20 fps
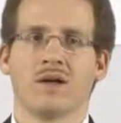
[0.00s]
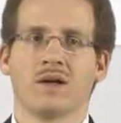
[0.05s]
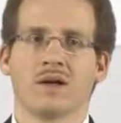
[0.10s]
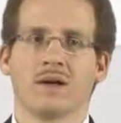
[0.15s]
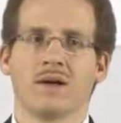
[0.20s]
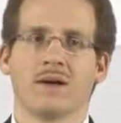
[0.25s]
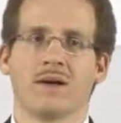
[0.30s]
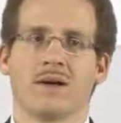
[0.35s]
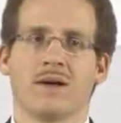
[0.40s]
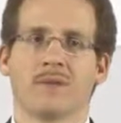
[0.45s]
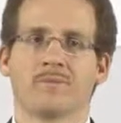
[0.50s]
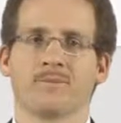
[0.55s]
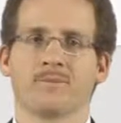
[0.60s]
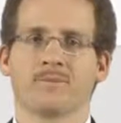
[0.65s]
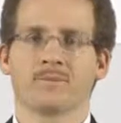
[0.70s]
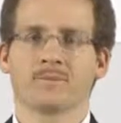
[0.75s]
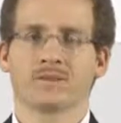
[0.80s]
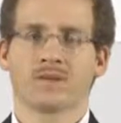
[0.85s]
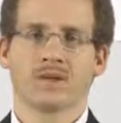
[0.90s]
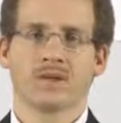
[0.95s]

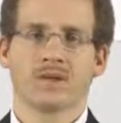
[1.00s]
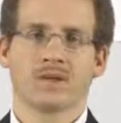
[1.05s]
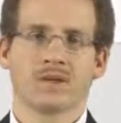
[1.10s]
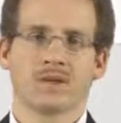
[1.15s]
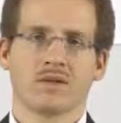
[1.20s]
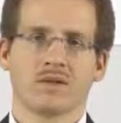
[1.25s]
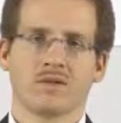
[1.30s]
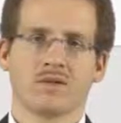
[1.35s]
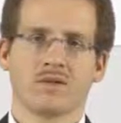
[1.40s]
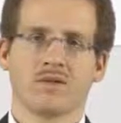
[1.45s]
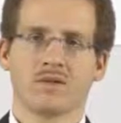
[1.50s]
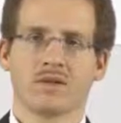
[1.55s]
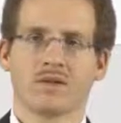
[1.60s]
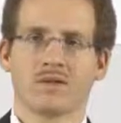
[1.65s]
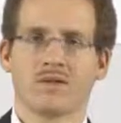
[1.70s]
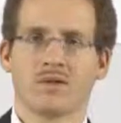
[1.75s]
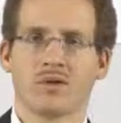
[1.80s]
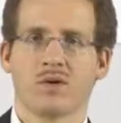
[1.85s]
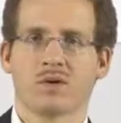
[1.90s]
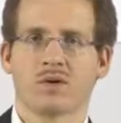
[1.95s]
Do you
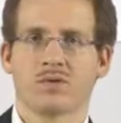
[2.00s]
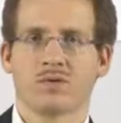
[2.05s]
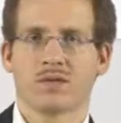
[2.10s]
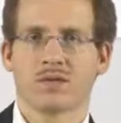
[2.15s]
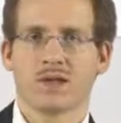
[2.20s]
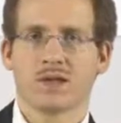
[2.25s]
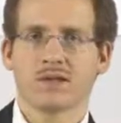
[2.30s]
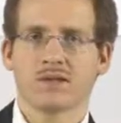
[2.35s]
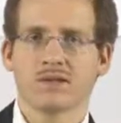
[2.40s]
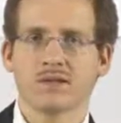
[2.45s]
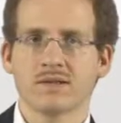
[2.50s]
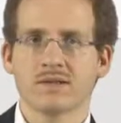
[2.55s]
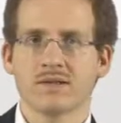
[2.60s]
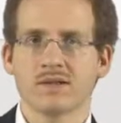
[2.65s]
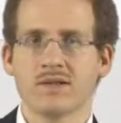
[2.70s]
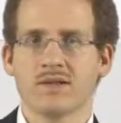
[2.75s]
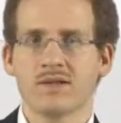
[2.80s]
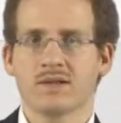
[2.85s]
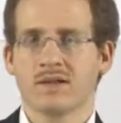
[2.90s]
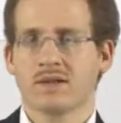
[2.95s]
avoid
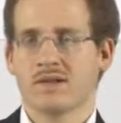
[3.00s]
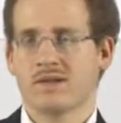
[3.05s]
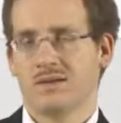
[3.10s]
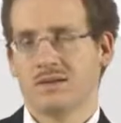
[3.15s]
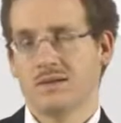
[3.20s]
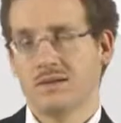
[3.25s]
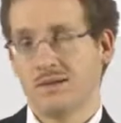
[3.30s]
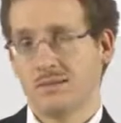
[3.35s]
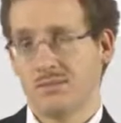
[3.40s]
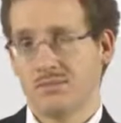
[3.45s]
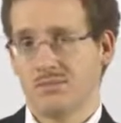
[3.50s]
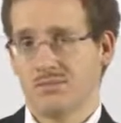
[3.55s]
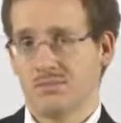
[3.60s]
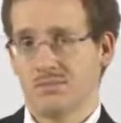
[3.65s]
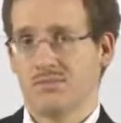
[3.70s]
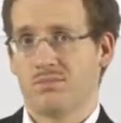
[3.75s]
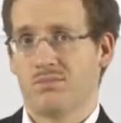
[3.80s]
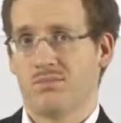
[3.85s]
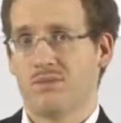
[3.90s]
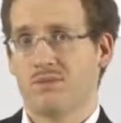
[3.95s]
redundancy in this
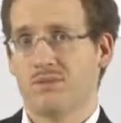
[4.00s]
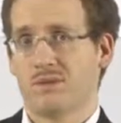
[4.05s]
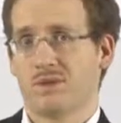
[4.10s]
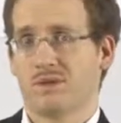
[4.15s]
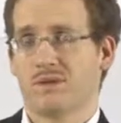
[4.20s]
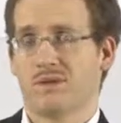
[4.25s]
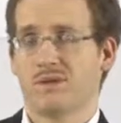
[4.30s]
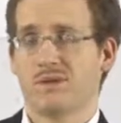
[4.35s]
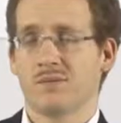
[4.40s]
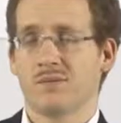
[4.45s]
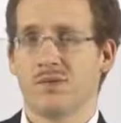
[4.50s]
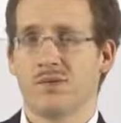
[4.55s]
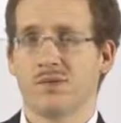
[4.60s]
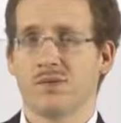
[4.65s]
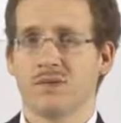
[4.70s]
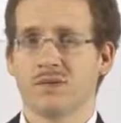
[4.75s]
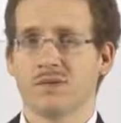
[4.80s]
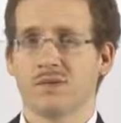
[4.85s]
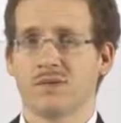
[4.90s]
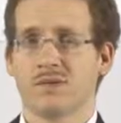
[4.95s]

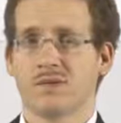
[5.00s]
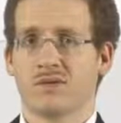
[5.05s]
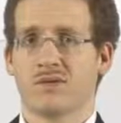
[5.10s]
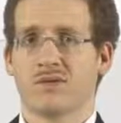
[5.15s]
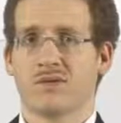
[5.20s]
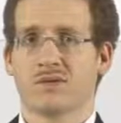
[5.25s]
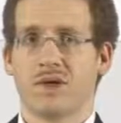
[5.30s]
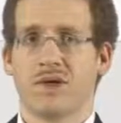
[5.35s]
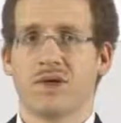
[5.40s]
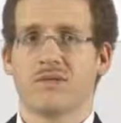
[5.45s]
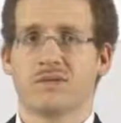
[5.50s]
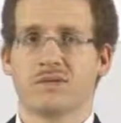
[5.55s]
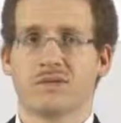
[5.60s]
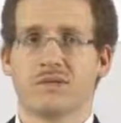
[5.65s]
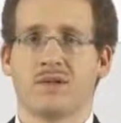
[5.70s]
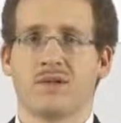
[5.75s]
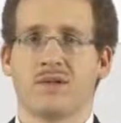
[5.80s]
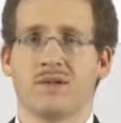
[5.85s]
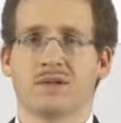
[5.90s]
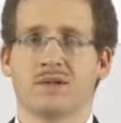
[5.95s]
point? So do you have
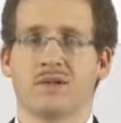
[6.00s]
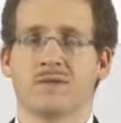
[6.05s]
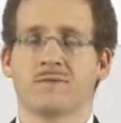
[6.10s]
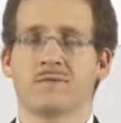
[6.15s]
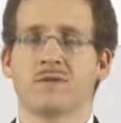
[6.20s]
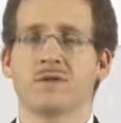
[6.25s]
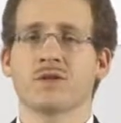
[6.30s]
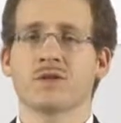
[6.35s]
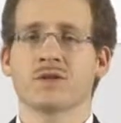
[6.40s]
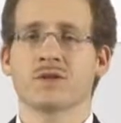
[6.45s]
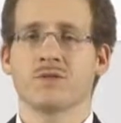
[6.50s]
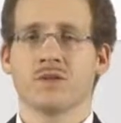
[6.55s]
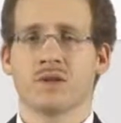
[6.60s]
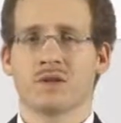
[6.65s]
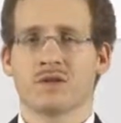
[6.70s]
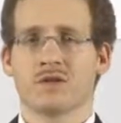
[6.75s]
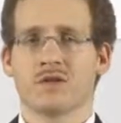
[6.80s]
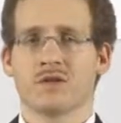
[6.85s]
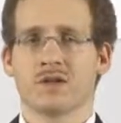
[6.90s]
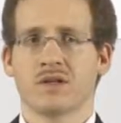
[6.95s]
really an efficient
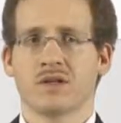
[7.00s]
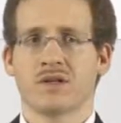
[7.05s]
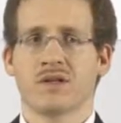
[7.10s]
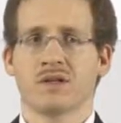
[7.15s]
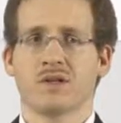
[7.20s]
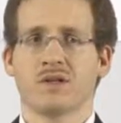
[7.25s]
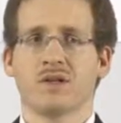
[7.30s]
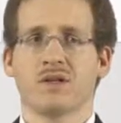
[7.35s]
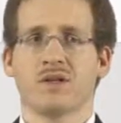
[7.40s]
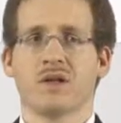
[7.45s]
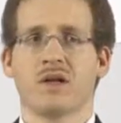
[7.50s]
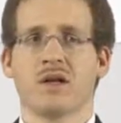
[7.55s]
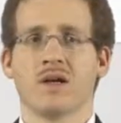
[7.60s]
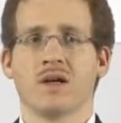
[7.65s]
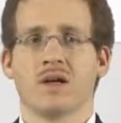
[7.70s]
partitioning here?